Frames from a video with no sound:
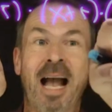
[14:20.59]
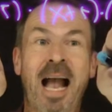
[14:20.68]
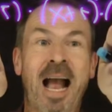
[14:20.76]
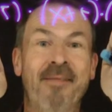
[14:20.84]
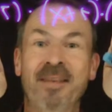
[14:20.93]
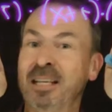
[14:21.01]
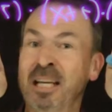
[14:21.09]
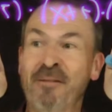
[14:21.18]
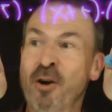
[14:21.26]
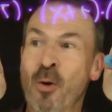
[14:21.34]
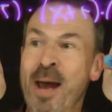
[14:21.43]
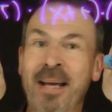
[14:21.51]
and this can
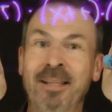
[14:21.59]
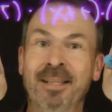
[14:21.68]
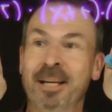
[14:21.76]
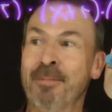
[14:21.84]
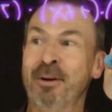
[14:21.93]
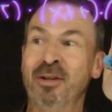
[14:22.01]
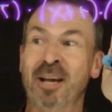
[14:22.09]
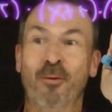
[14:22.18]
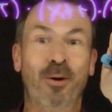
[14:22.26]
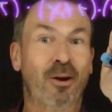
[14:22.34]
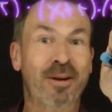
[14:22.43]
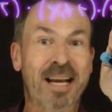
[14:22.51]
have no x's in it because
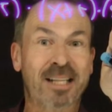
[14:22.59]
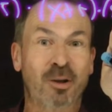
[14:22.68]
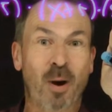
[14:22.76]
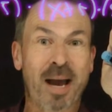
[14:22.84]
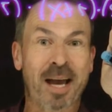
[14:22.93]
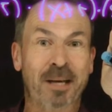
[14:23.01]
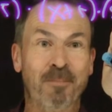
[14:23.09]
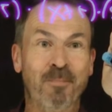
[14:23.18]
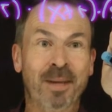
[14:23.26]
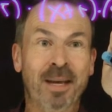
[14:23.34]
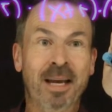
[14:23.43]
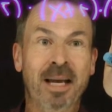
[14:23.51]
I've already got an x squared.
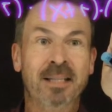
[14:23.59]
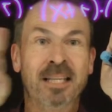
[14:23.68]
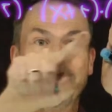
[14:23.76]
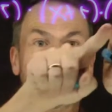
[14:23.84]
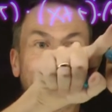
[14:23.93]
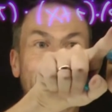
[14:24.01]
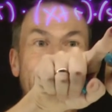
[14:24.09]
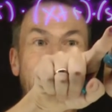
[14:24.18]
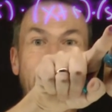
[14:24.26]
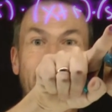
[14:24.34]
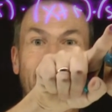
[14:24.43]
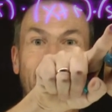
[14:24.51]
So this must be a
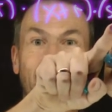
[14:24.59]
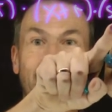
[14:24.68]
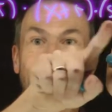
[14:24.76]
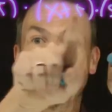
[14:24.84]
number.